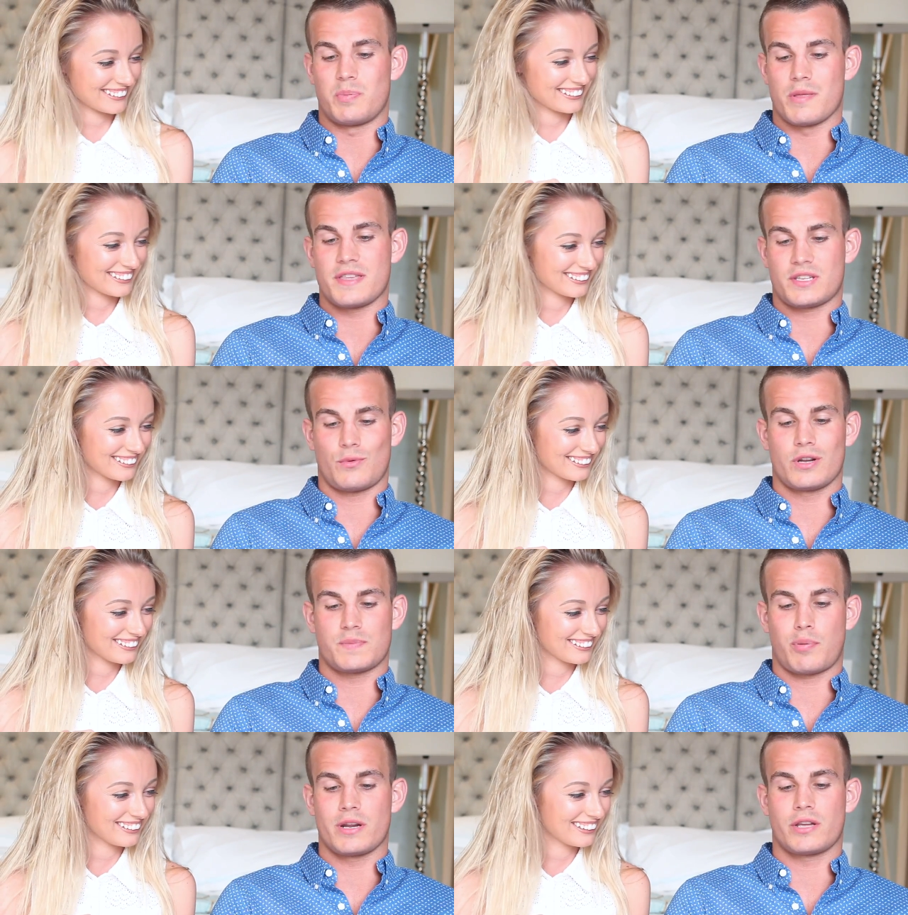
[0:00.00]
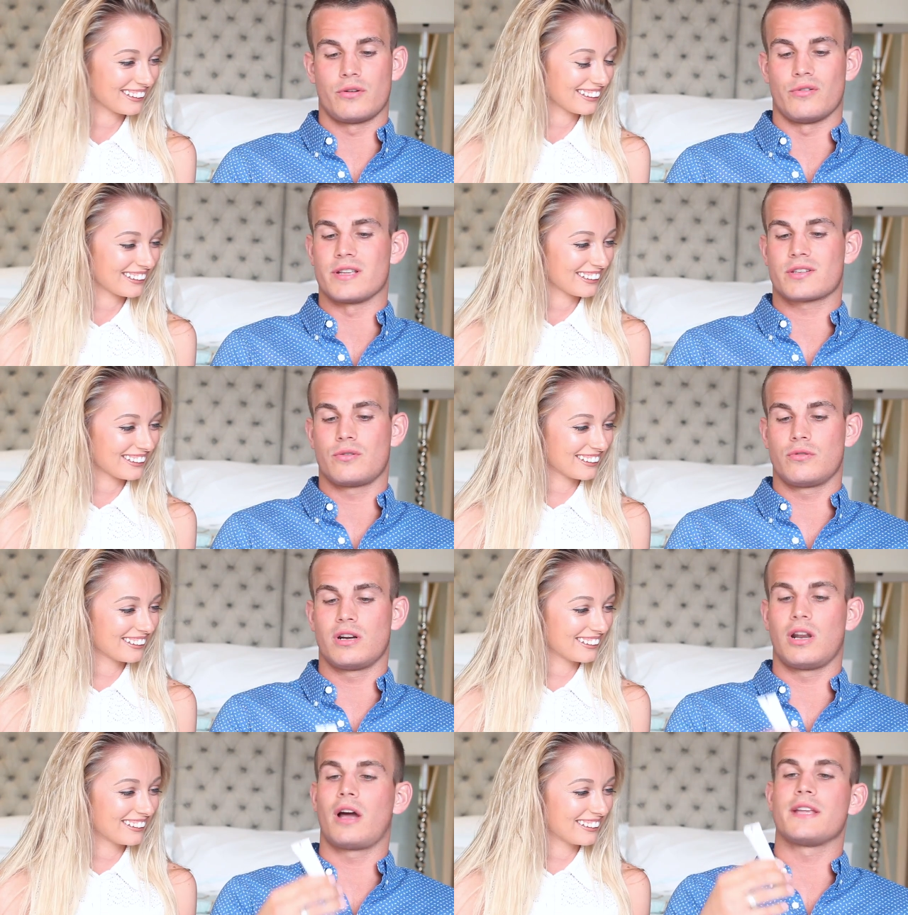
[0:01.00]
Speaker 1: But this one's pretty cool. It's called
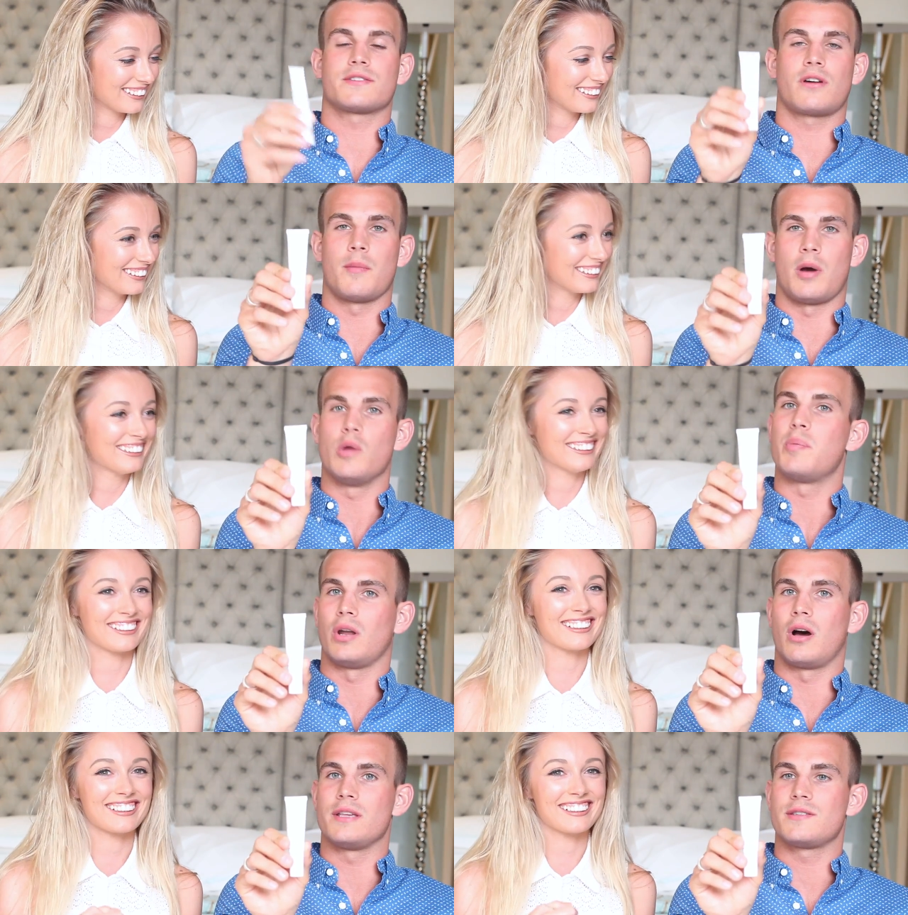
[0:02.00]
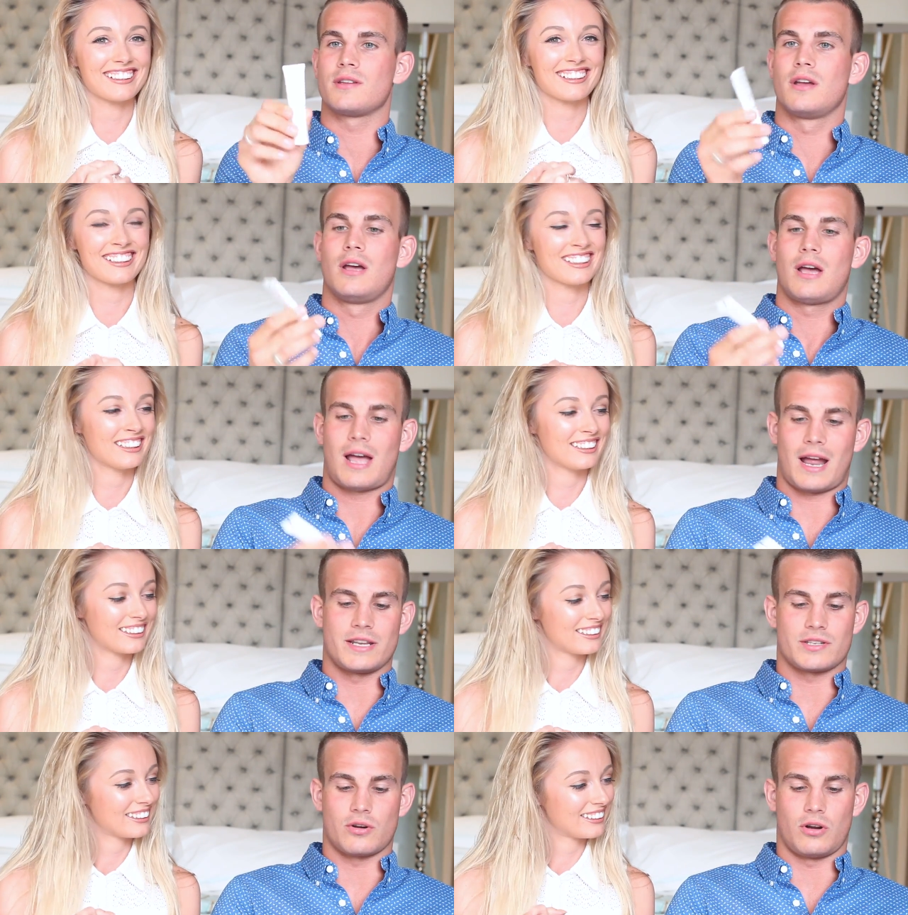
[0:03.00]
Light Time Open Eyes and
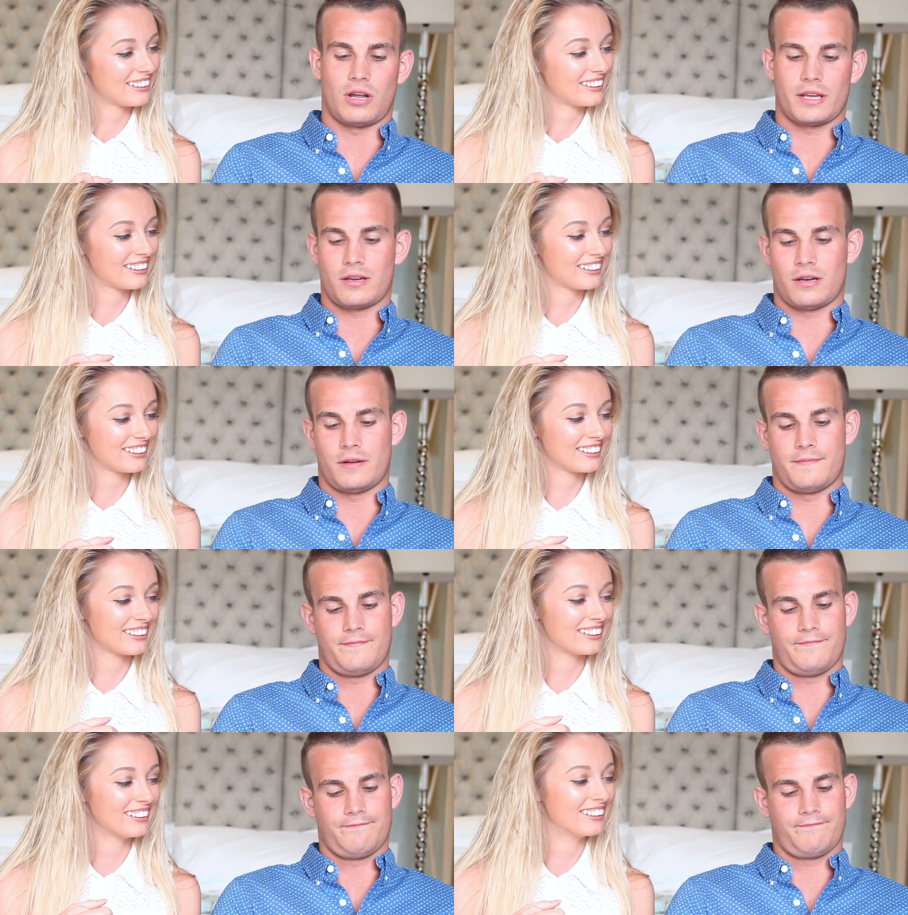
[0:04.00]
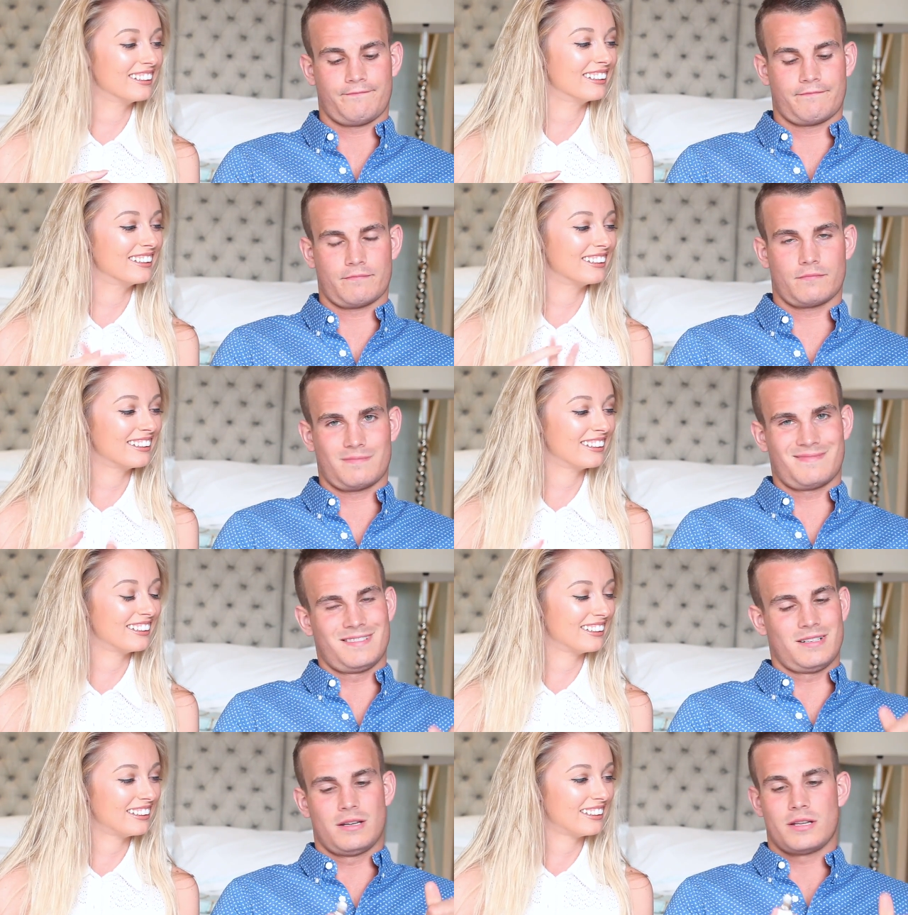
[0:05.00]
it's got like a
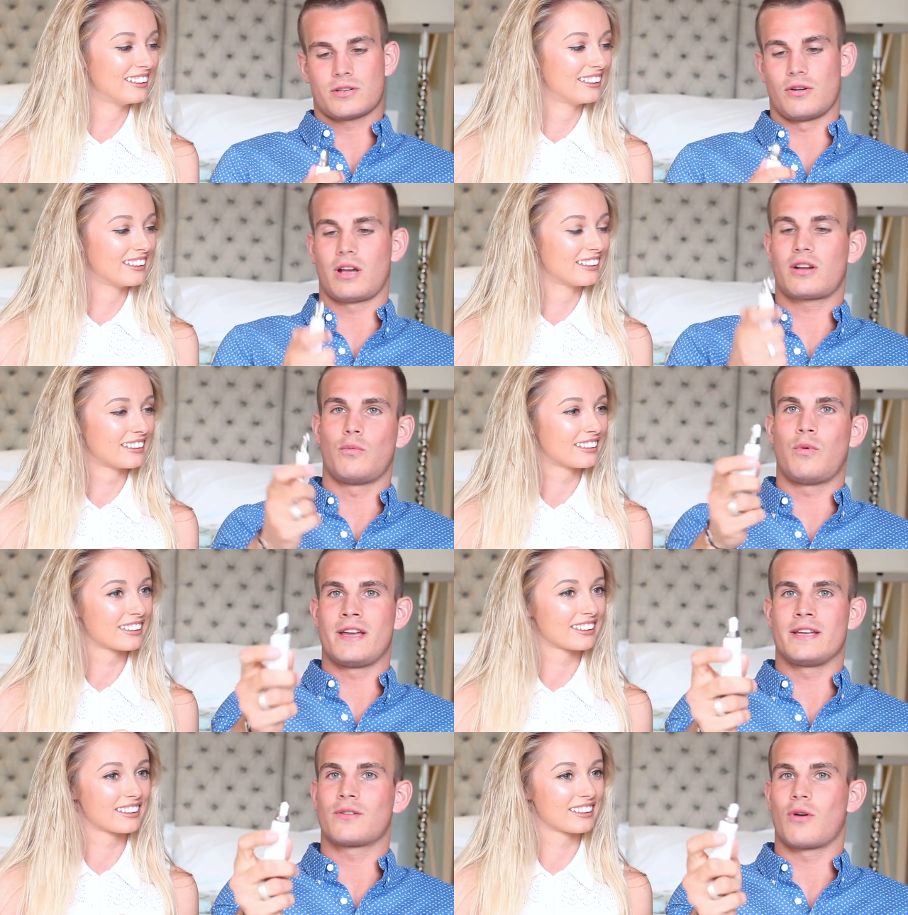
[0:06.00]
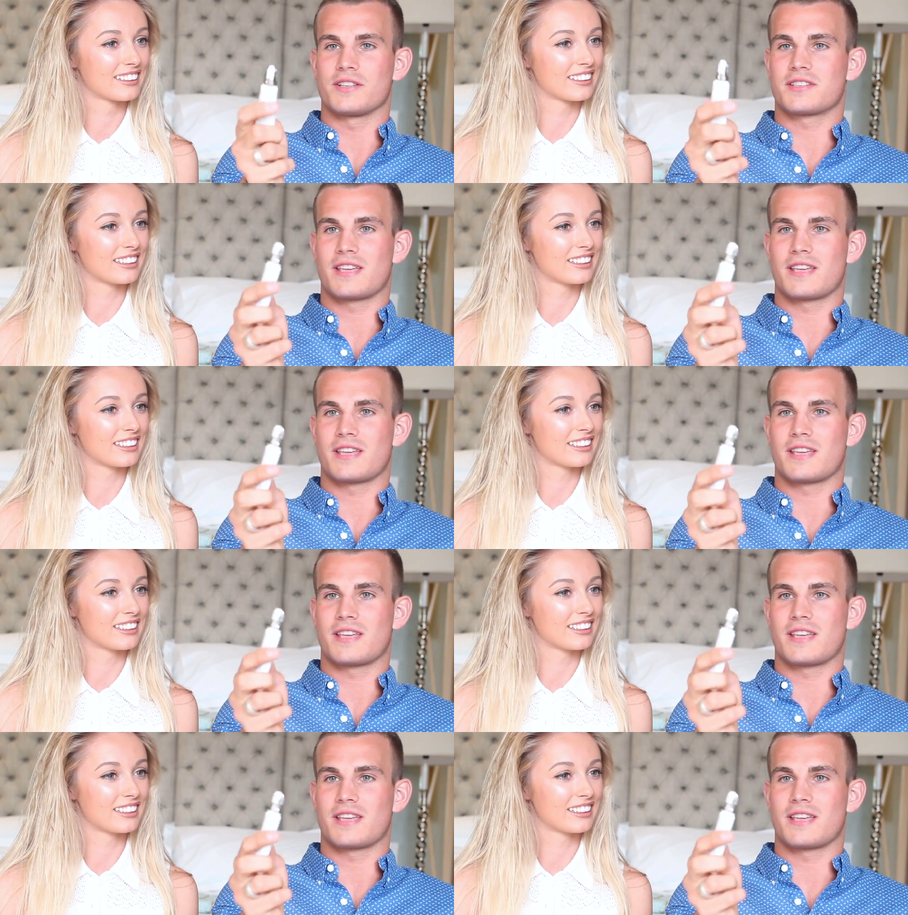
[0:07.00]
it's got like a weird, quite